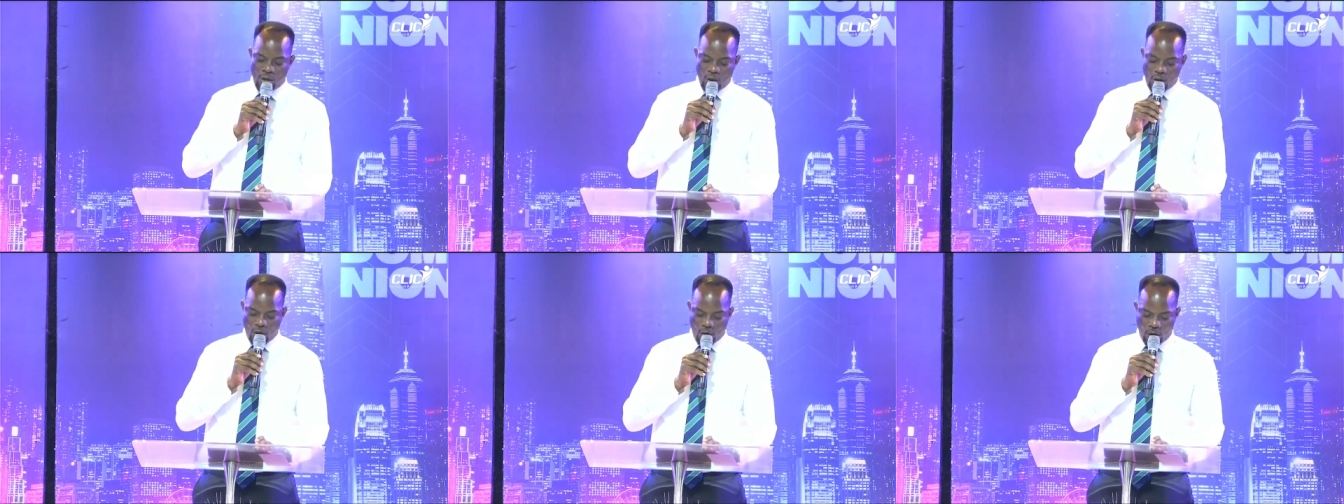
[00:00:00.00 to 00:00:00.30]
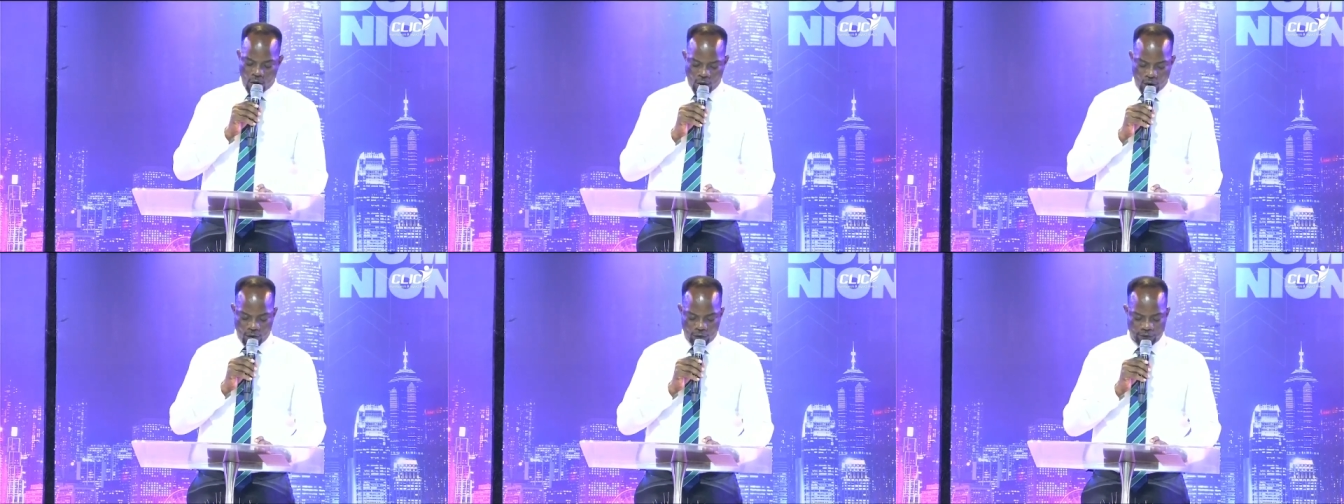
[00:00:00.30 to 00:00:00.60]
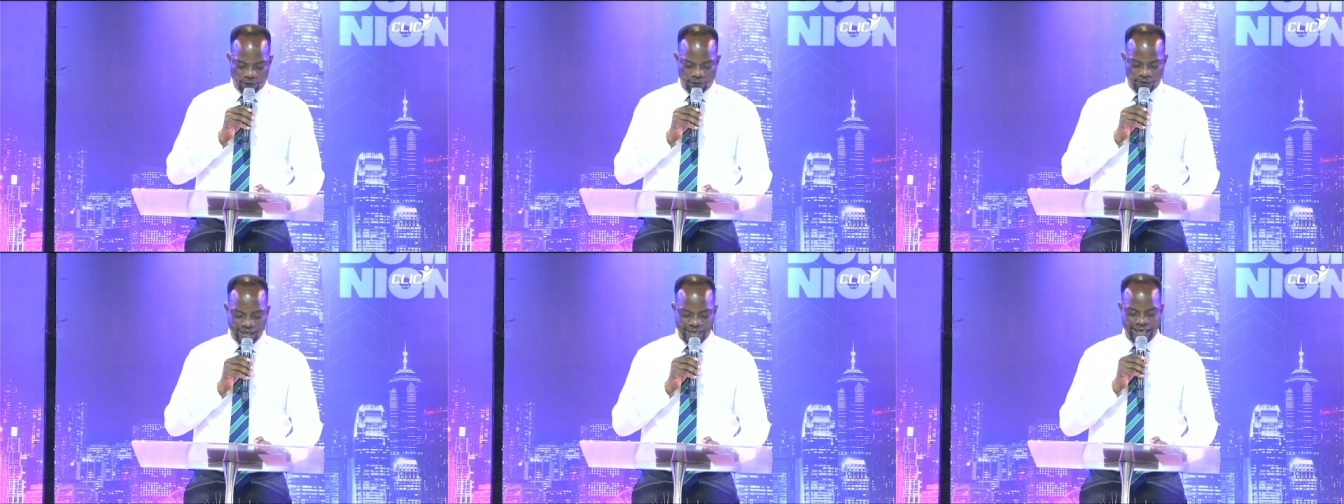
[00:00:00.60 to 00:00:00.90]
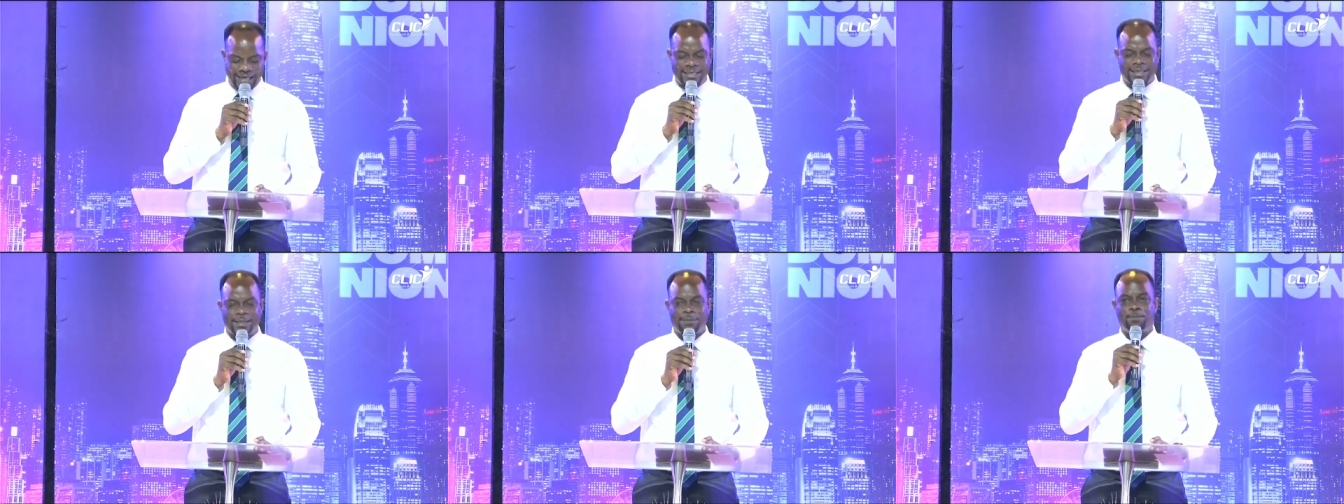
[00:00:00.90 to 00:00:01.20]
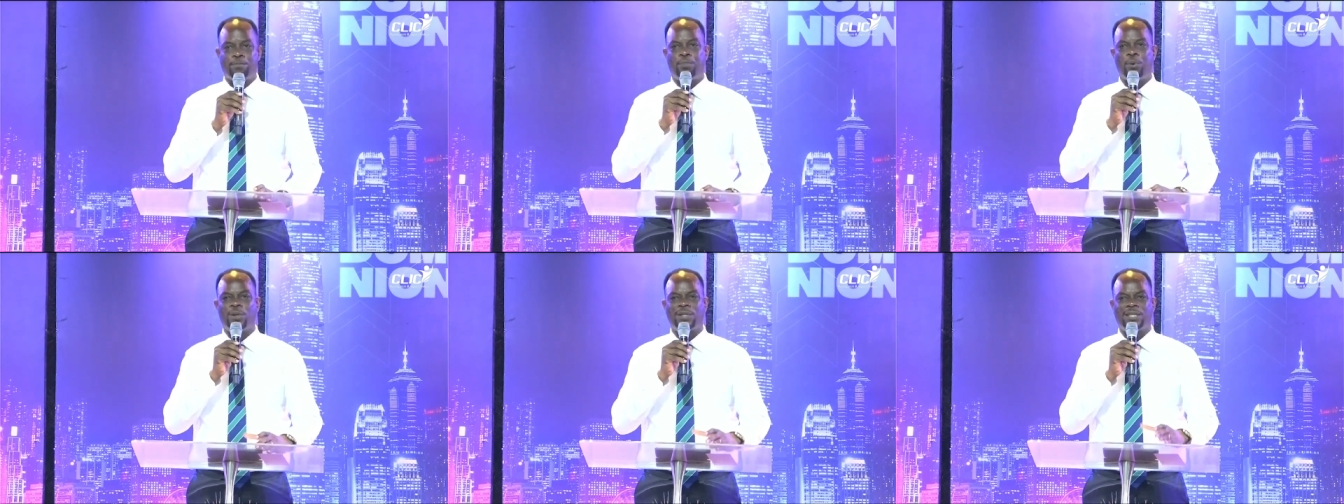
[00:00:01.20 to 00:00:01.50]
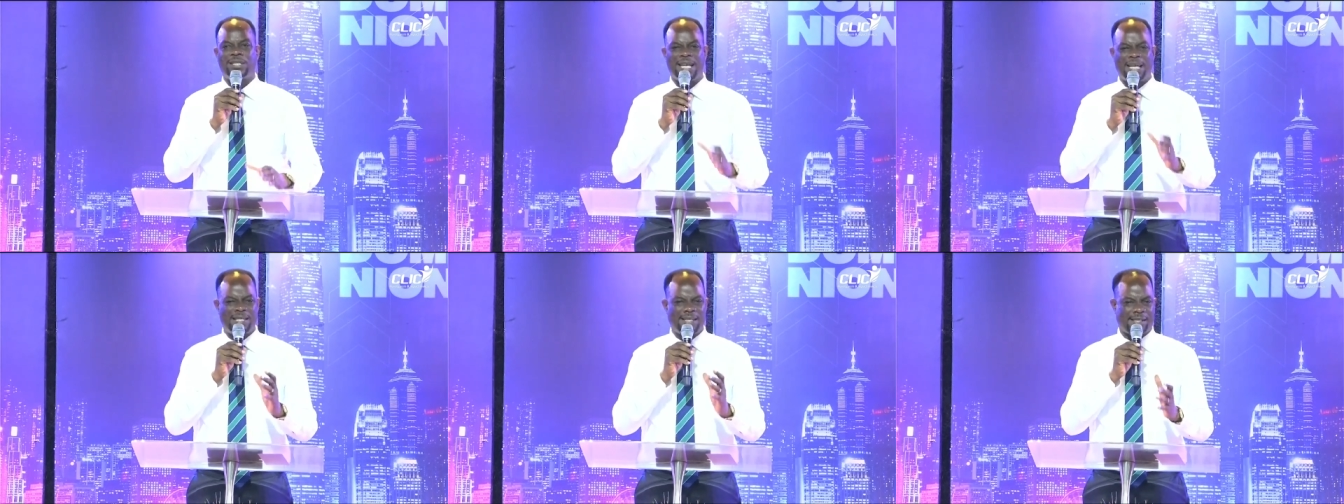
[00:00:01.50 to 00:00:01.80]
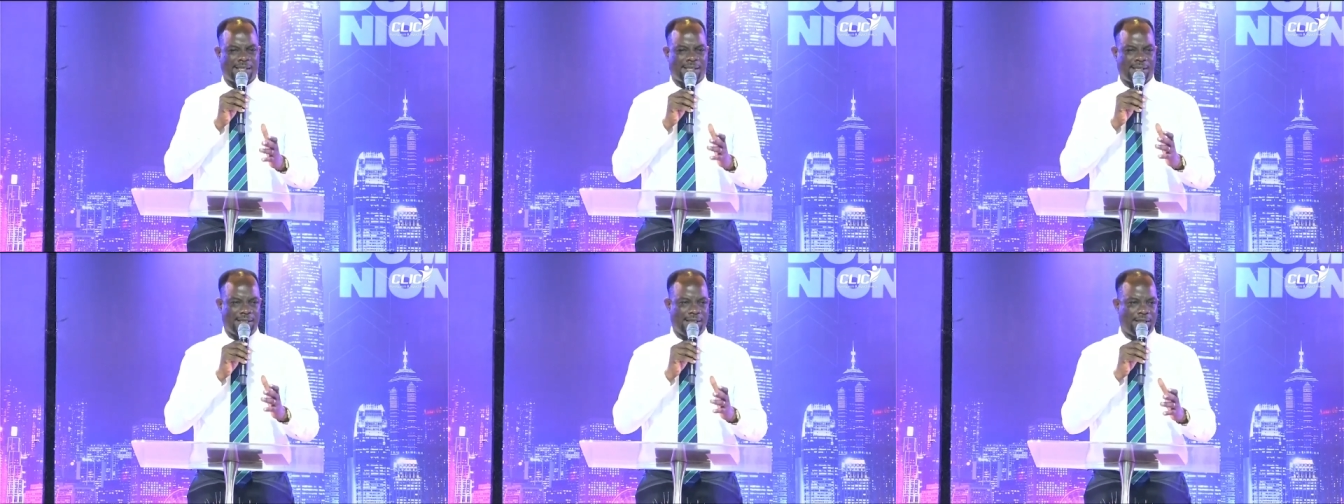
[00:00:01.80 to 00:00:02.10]
of its
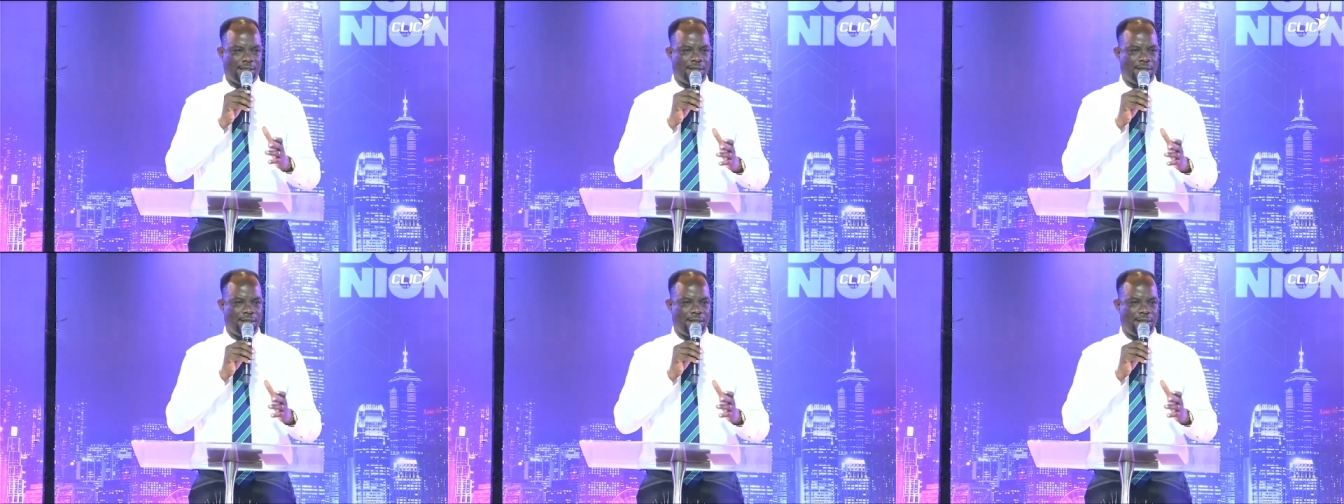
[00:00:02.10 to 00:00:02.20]
potency.